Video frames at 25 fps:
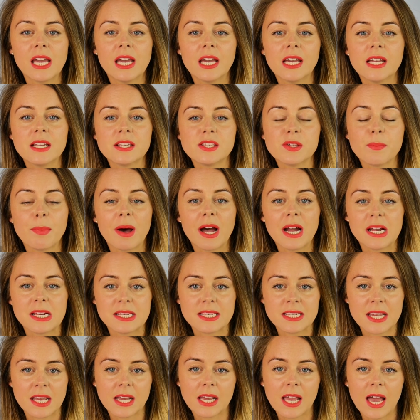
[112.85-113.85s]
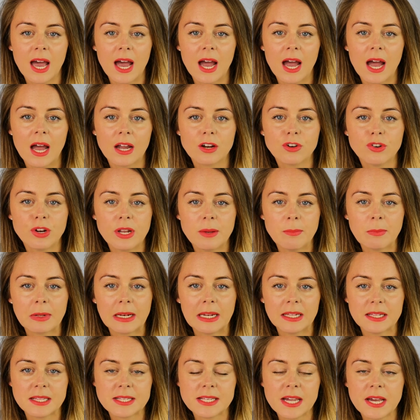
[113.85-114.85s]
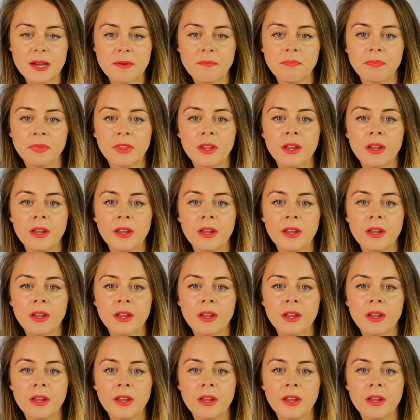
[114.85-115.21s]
is the Pi Skincare Cream Cleanser.